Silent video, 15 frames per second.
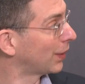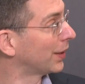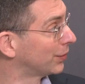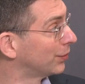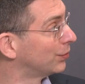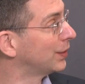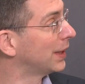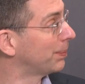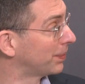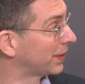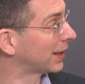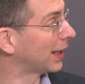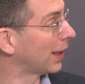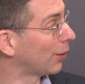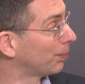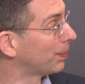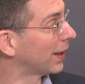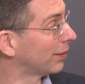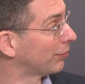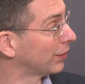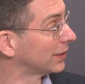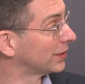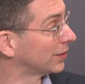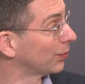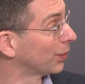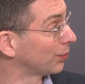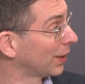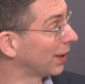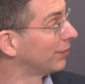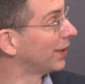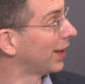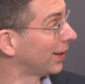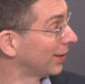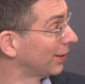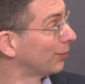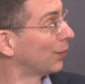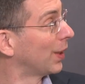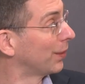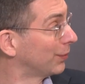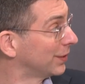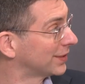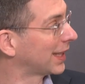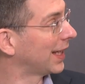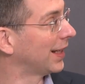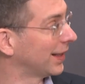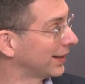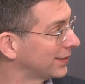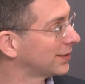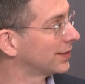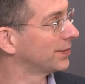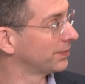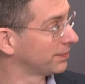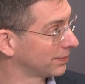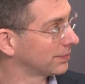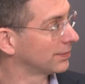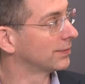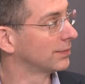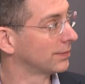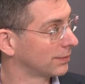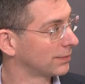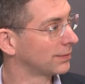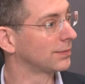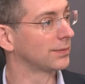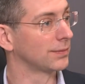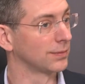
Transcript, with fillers: trying to reap the cloud benefits of what we have done when we scale it. Yes.